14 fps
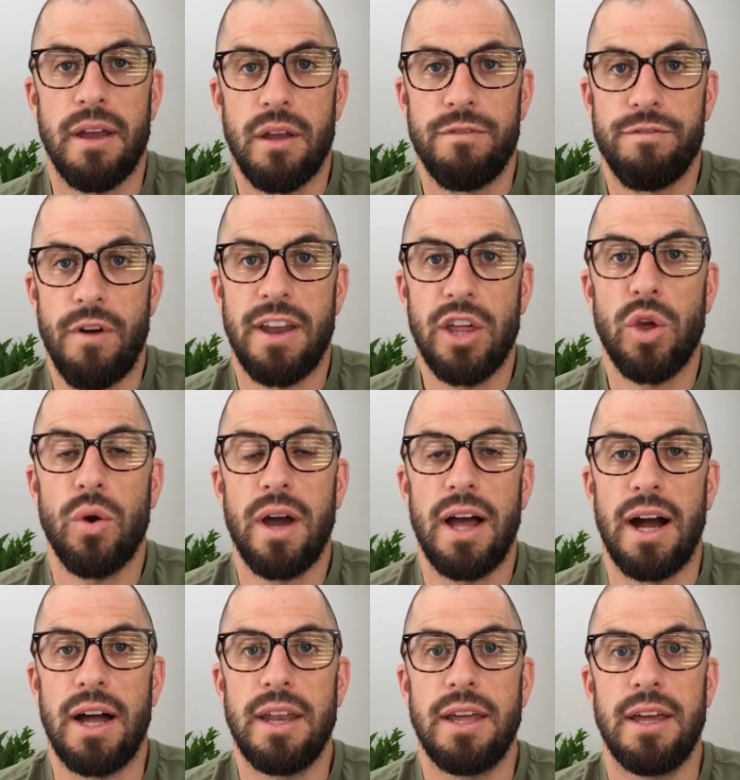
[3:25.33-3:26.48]
Finding your
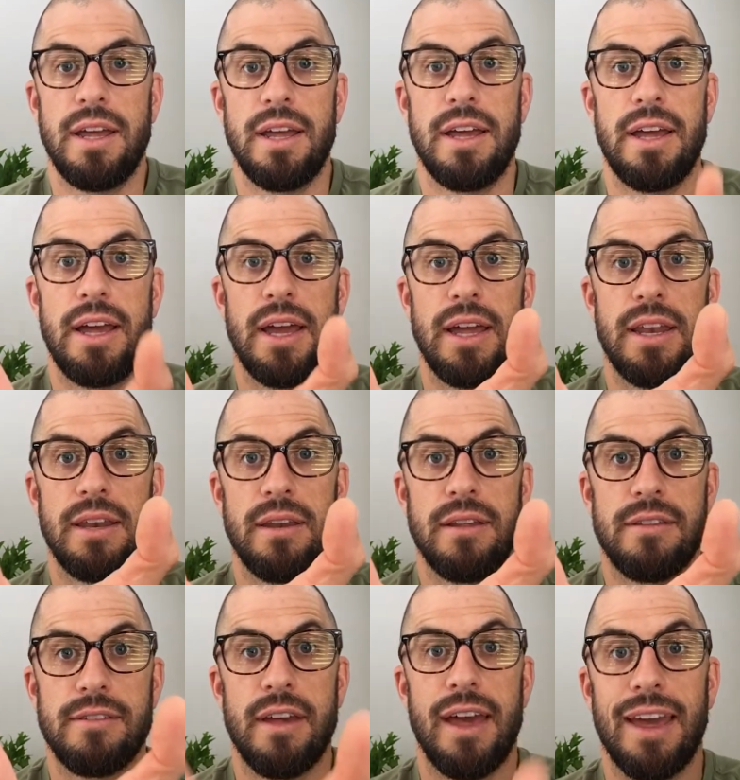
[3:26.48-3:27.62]
heart and
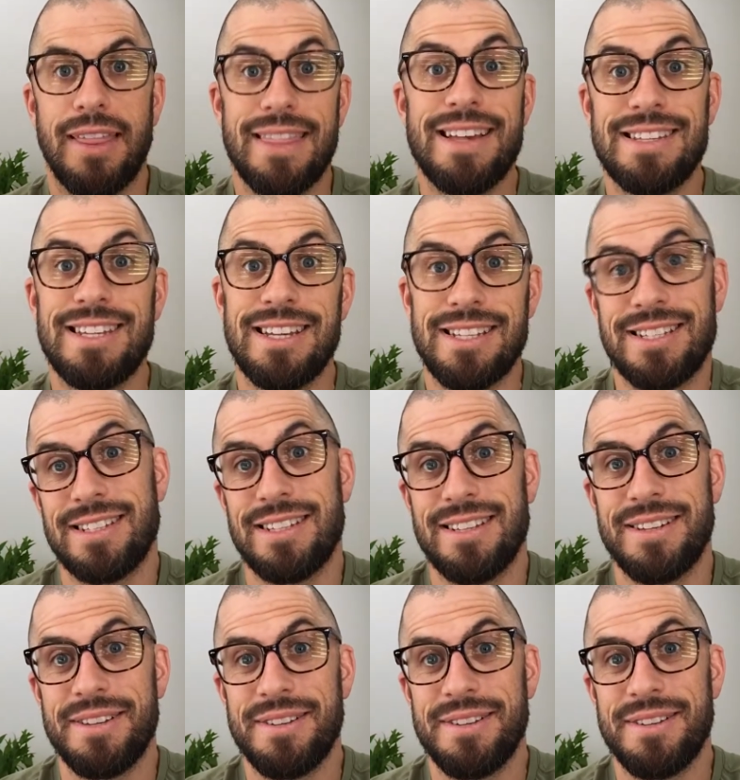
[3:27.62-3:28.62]
saying, this is